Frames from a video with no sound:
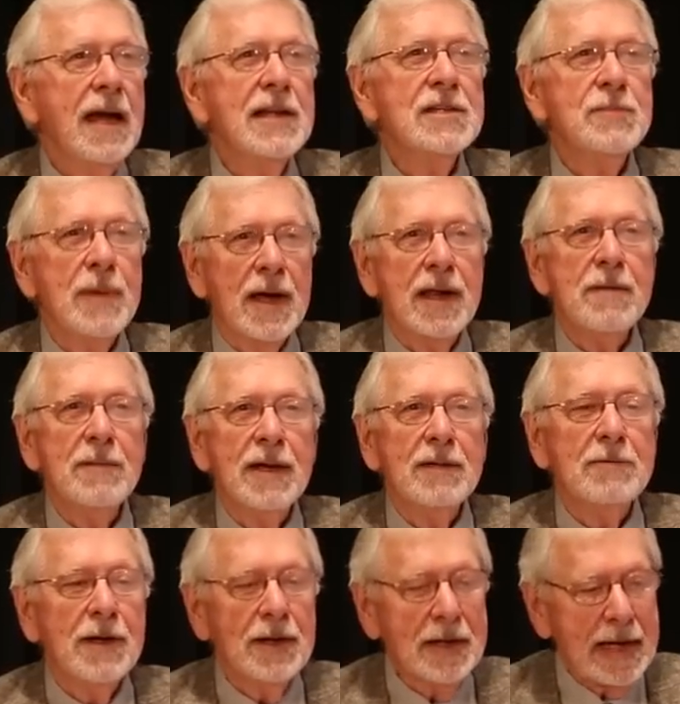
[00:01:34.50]
Not as many,
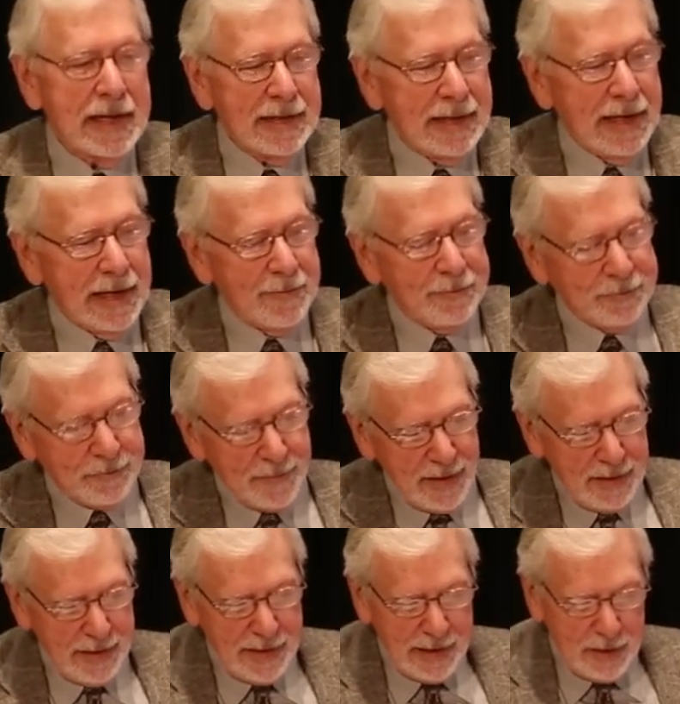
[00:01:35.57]
but we're getting there.
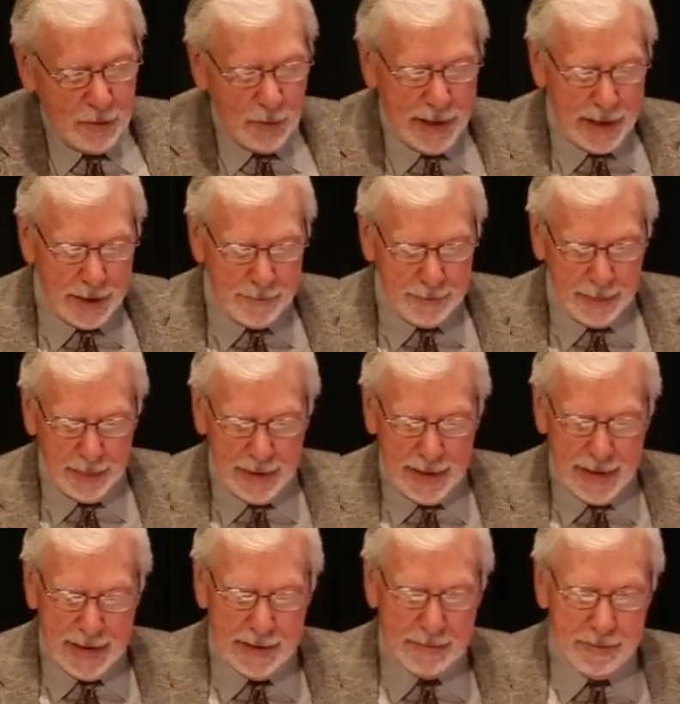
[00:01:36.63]
Well,
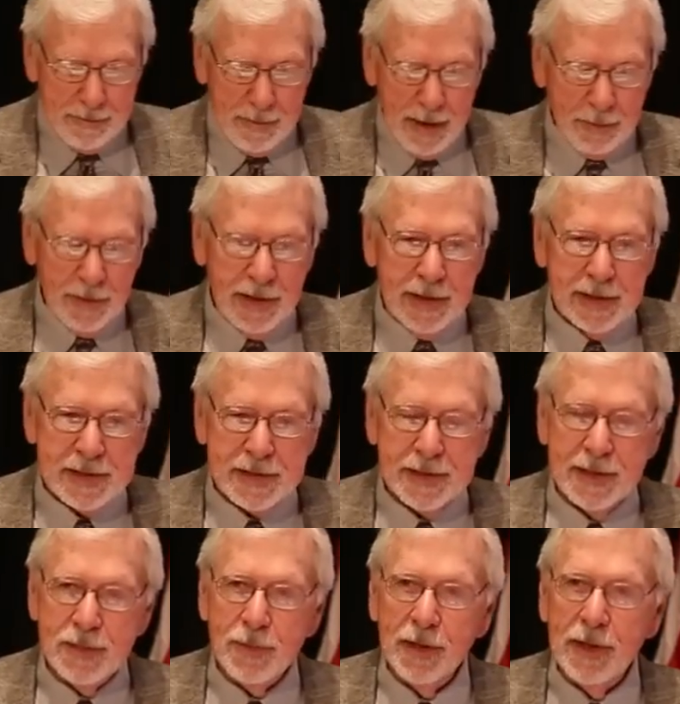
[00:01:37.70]
uh, memory
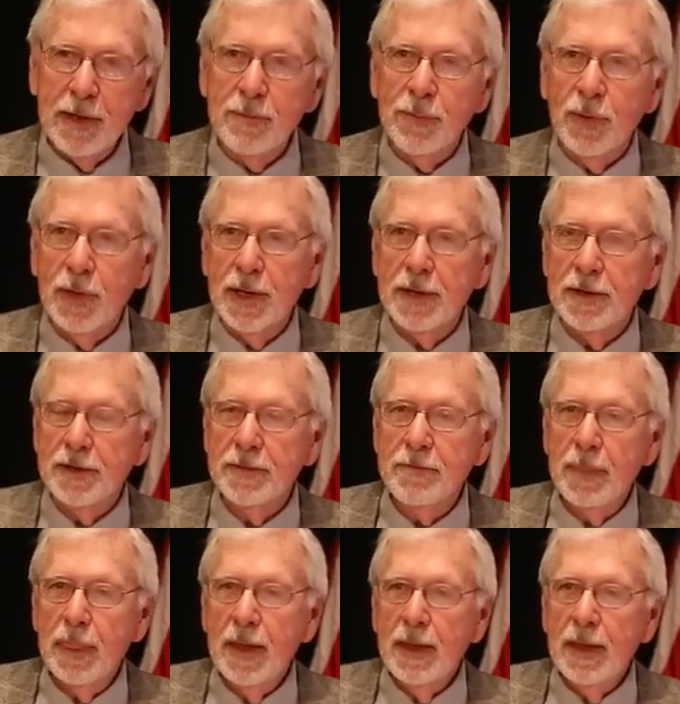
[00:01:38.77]
is, is pretty important.